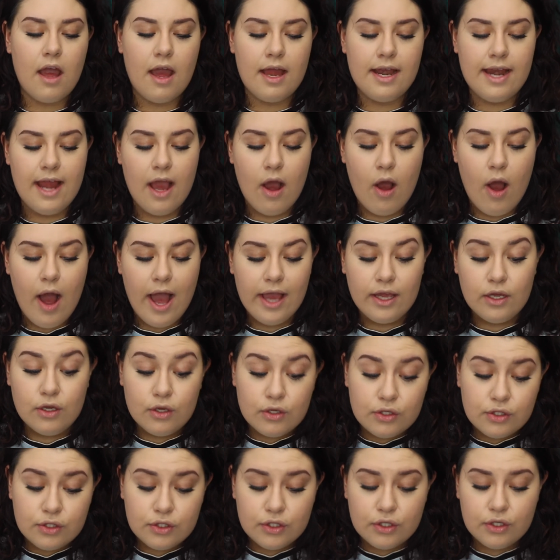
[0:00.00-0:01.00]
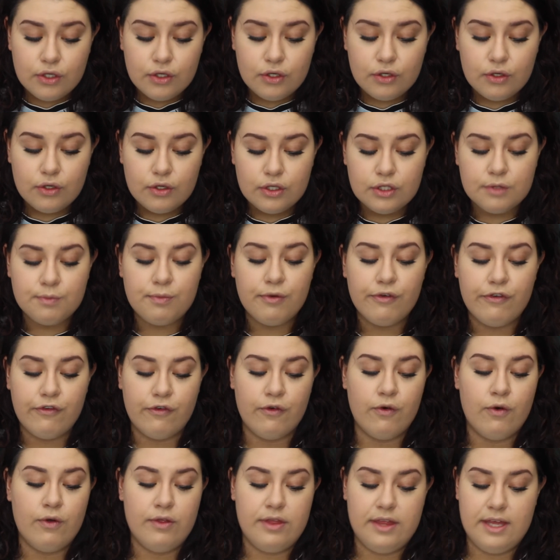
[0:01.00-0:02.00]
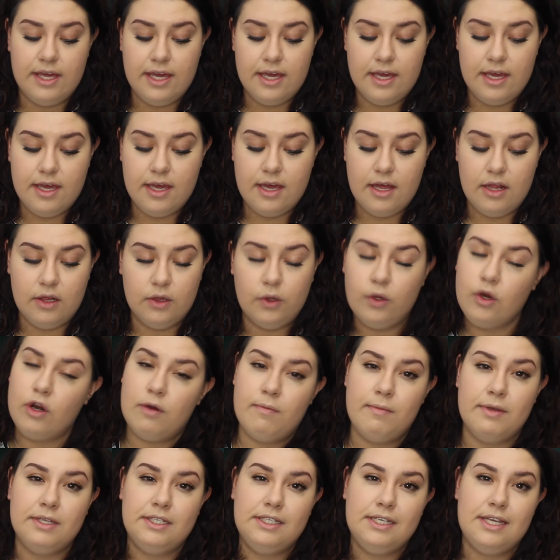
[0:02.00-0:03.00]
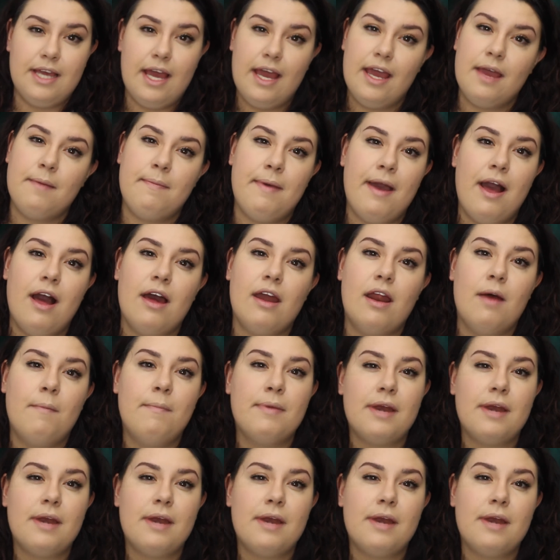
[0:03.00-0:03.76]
Now, I used to use before the Laura Mercier powder,